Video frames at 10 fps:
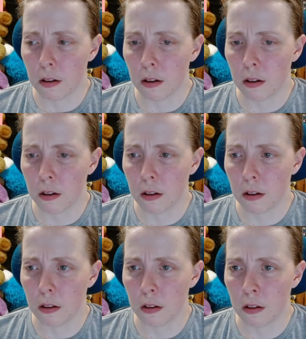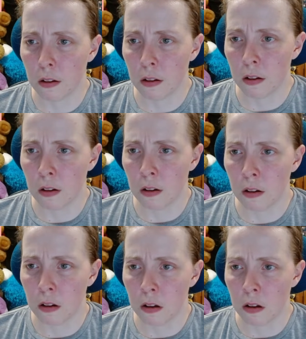
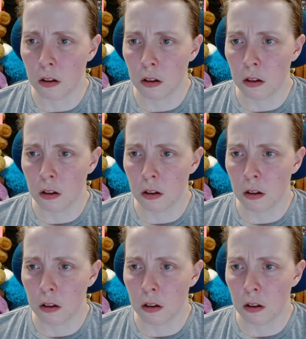Nobody speaks.